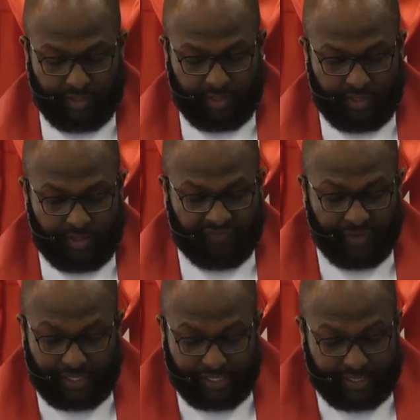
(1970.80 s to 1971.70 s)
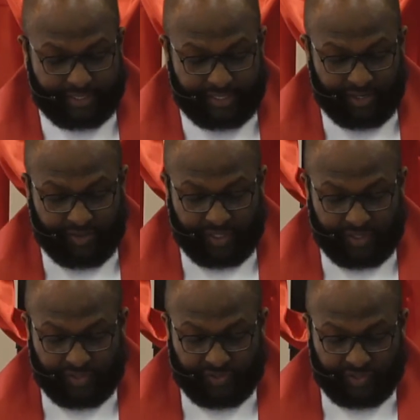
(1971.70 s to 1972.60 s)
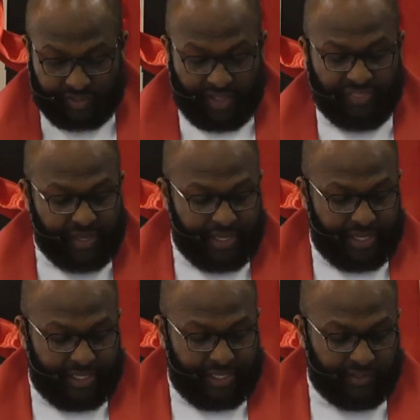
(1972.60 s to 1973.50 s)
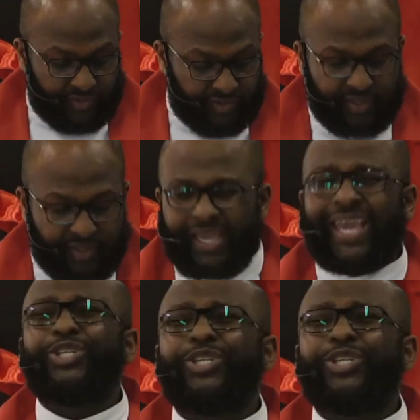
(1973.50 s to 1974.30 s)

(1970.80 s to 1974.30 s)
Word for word: feeling that there is nothing else they can do.